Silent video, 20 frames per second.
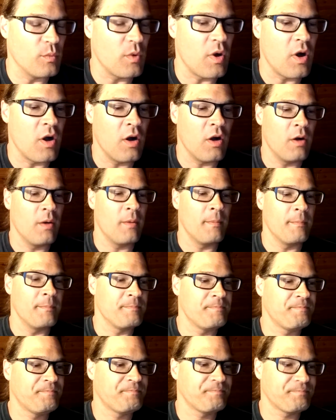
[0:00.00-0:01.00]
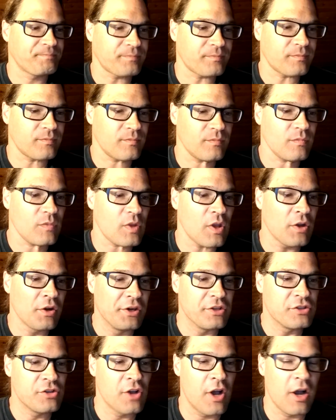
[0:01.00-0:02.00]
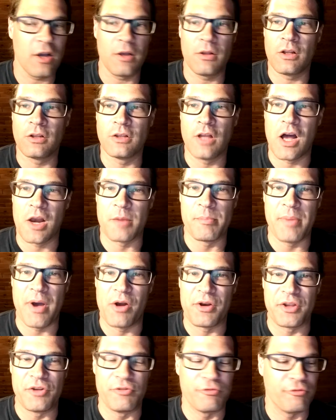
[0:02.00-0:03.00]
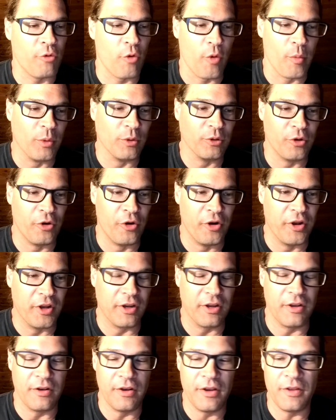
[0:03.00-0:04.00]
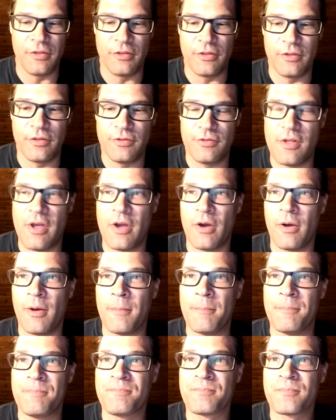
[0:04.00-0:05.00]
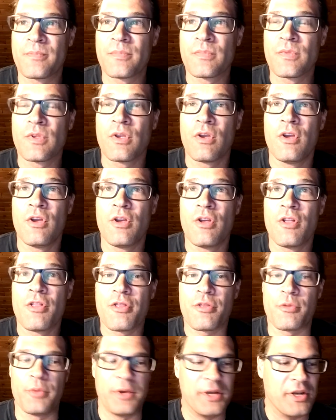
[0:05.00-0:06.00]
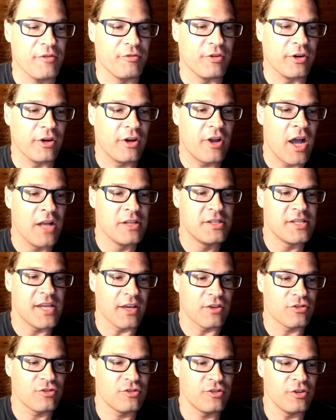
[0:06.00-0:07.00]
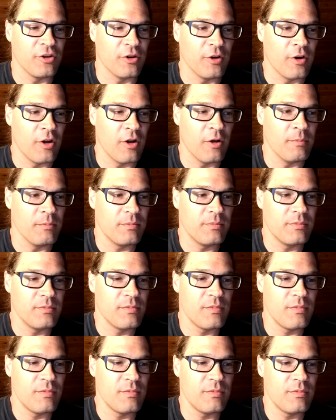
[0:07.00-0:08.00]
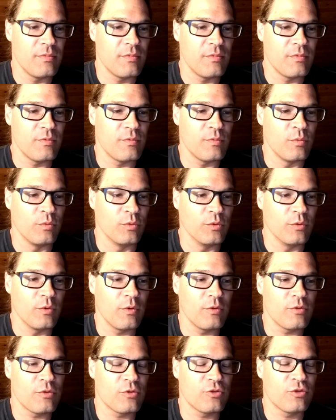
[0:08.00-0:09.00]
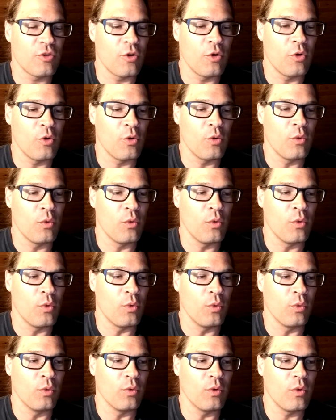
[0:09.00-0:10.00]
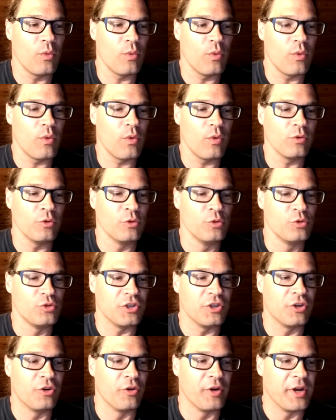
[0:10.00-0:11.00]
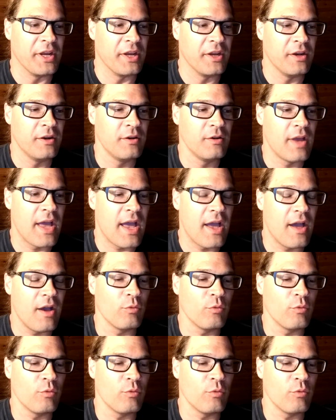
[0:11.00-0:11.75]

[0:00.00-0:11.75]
I'm going to talk a lot about informal learning in three different contexts here. So, Lucy Green